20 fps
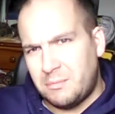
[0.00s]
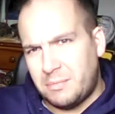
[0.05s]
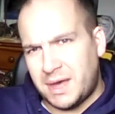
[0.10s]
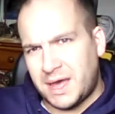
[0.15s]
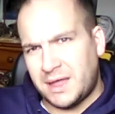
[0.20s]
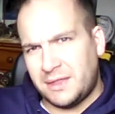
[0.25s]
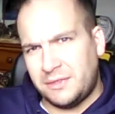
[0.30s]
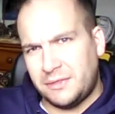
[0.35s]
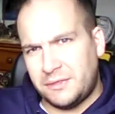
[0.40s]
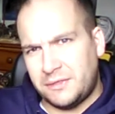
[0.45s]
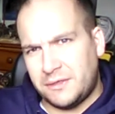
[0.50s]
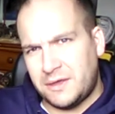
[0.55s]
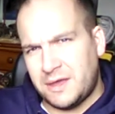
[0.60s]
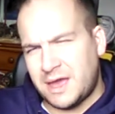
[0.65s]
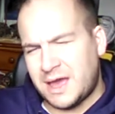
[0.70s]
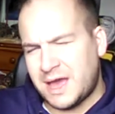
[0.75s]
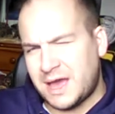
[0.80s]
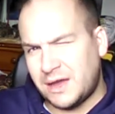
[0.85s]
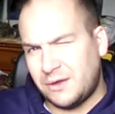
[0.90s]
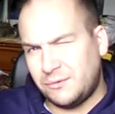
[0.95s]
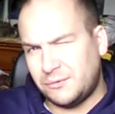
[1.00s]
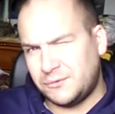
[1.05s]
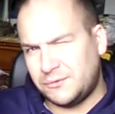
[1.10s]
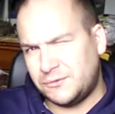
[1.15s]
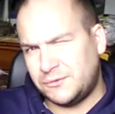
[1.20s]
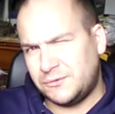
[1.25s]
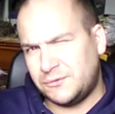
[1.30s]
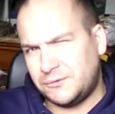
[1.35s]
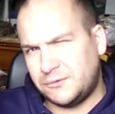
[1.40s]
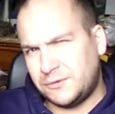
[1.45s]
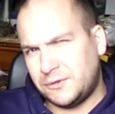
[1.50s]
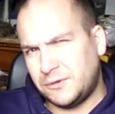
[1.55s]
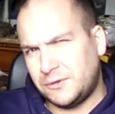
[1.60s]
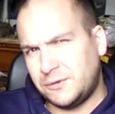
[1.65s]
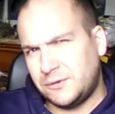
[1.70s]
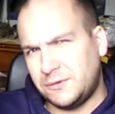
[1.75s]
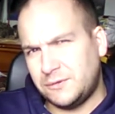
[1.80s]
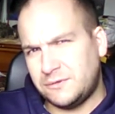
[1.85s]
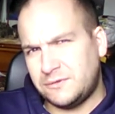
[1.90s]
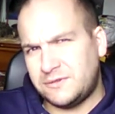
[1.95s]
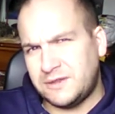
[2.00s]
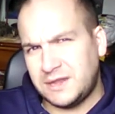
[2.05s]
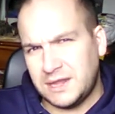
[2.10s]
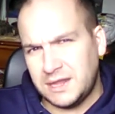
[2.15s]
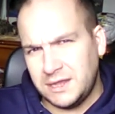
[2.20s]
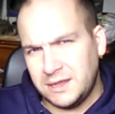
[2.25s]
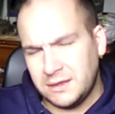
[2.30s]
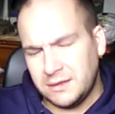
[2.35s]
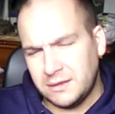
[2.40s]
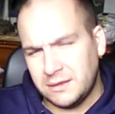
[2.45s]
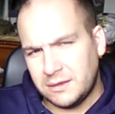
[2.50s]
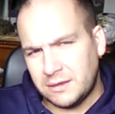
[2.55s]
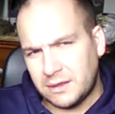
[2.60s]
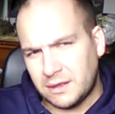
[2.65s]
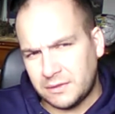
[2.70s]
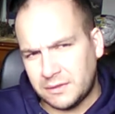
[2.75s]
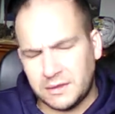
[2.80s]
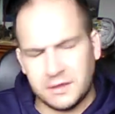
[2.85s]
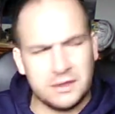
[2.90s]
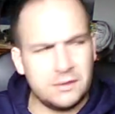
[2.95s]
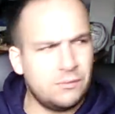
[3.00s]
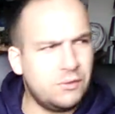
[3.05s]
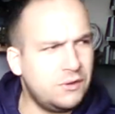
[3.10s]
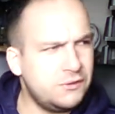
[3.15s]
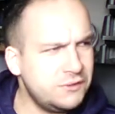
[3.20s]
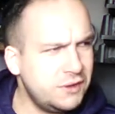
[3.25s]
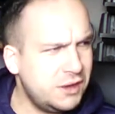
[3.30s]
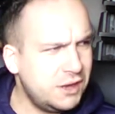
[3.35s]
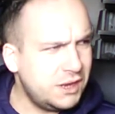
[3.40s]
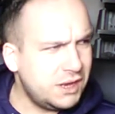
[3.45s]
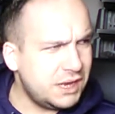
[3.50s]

Panther Oust D, I think it was.